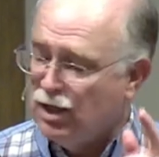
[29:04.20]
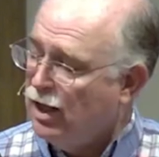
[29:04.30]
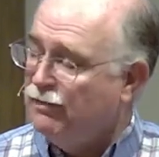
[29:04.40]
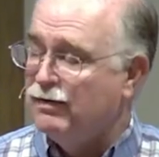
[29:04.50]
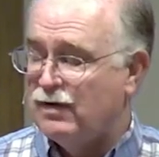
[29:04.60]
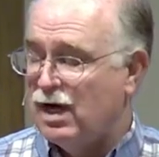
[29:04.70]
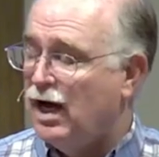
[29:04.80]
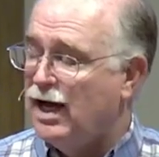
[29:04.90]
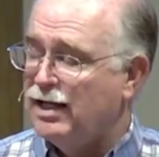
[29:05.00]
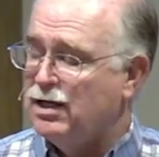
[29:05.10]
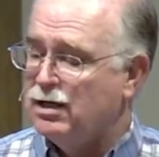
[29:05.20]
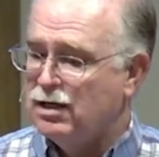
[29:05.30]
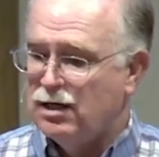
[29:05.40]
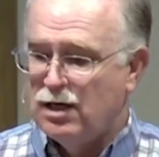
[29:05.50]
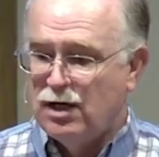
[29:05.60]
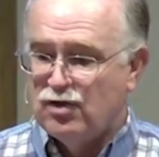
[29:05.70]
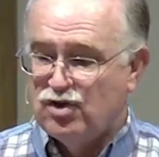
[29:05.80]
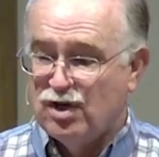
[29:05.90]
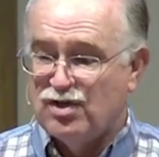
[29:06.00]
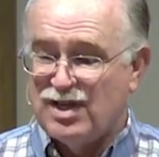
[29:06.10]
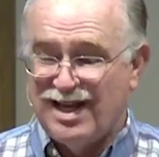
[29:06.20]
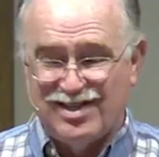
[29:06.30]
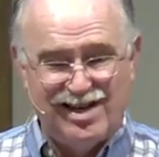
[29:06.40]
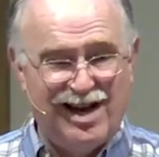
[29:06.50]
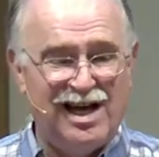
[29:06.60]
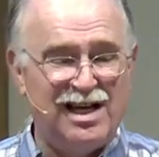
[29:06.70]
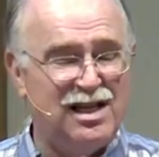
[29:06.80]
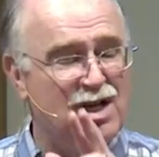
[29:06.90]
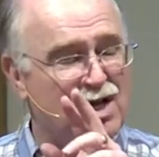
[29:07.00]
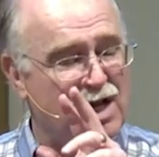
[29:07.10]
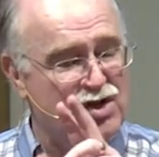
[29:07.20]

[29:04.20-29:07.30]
and the love of God, just as God